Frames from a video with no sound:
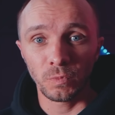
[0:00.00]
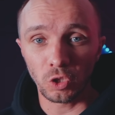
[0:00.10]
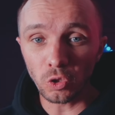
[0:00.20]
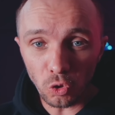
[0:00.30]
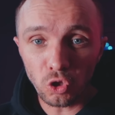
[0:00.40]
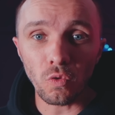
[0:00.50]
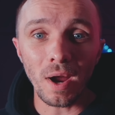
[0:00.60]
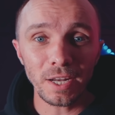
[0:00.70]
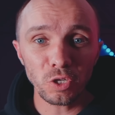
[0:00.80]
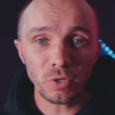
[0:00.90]
that you're
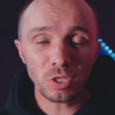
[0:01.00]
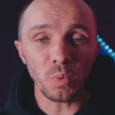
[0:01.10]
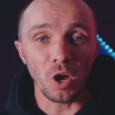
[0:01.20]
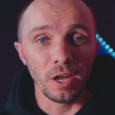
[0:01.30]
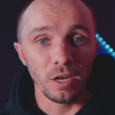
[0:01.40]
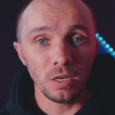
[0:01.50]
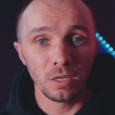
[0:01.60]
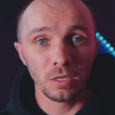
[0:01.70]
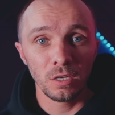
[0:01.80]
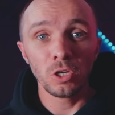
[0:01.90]
trying to inspire
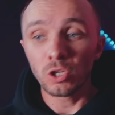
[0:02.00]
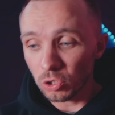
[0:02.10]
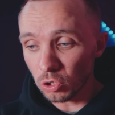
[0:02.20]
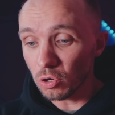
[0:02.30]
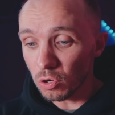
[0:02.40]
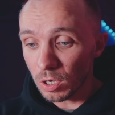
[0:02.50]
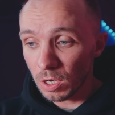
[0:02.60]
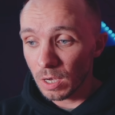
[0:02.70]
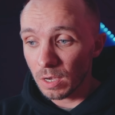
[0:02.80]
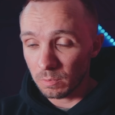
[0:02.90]
to
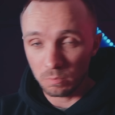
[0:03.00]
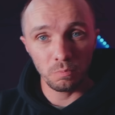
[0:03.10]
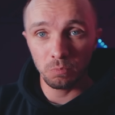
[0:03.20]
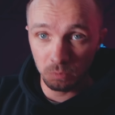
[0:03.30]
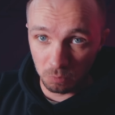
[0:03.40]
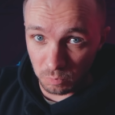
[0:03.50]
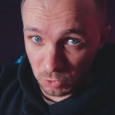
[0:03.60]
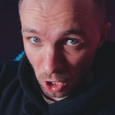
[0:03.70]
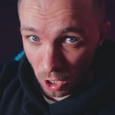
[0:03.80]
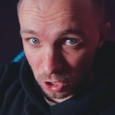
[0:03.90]

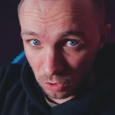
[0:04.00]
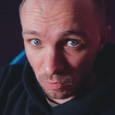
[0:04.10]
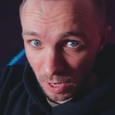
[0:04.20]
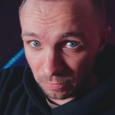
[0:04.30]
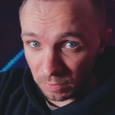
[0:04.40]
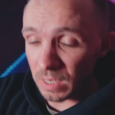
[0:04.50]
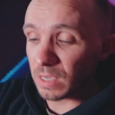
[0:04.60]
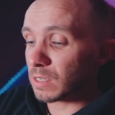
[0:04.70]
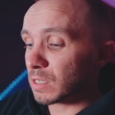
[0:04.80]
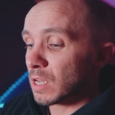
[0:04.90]
charge the right
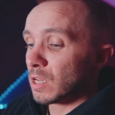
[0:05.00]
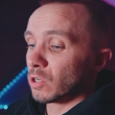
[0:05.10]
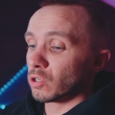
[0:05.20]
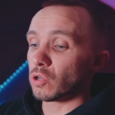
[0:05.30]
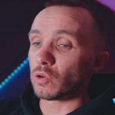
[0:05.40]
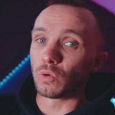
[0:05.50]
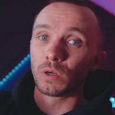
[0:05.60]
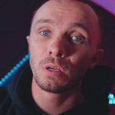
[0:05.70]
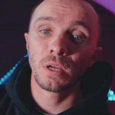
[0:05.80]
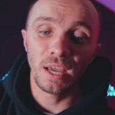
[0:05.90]
fees, to
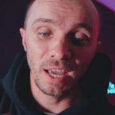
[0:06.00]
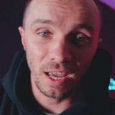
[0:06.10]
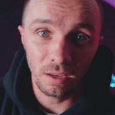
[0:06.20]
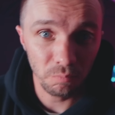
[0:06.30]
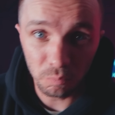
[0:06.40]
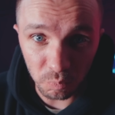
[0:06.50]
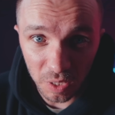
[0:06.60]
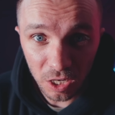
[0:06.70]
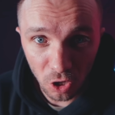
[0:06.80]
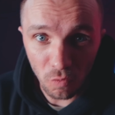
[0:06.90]

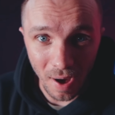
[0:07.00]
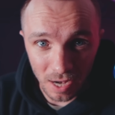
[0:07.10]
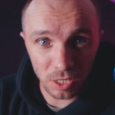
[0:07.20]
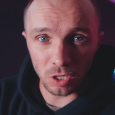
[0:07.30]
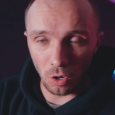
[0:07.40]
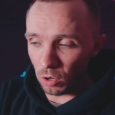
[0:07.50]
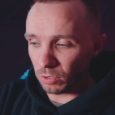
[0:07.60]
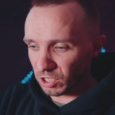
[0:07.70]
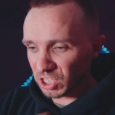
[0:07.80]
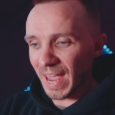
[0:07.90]
be correct
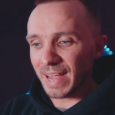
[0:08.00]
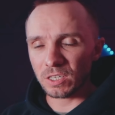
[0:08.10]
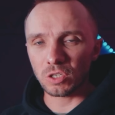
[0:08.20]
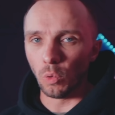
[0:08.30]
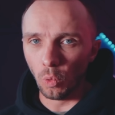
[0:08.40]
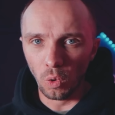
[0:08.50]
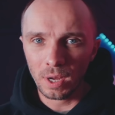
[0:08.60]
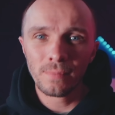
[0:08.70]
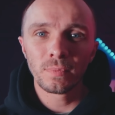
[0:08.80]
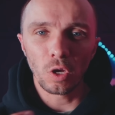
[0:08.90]
on sets or
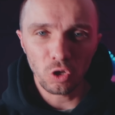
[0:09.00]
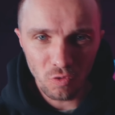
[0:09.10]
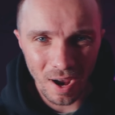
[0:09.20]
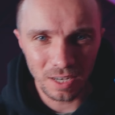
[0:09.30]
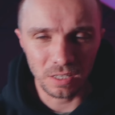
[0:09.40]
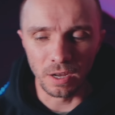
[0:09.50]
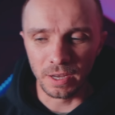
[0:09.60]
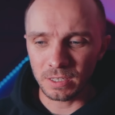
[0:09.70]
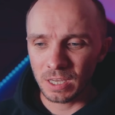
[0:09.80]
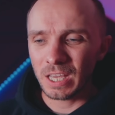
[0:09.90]

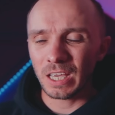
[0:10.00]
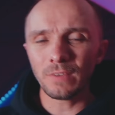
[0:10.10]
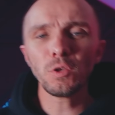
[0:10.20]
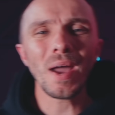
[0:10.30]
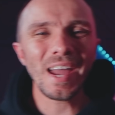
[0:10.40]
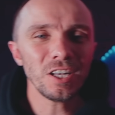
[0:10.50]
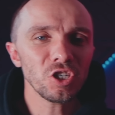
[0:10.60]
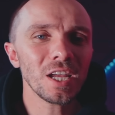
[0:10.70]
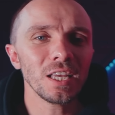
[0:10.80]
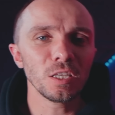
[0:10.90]
trackside, if you
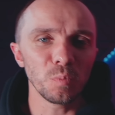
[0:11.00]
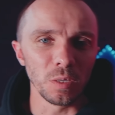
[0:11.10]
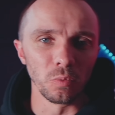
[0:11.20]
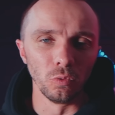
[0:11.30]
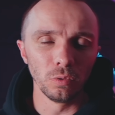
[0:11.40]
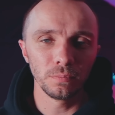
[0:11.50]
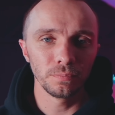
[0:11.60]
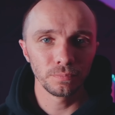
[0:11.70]
educate these people,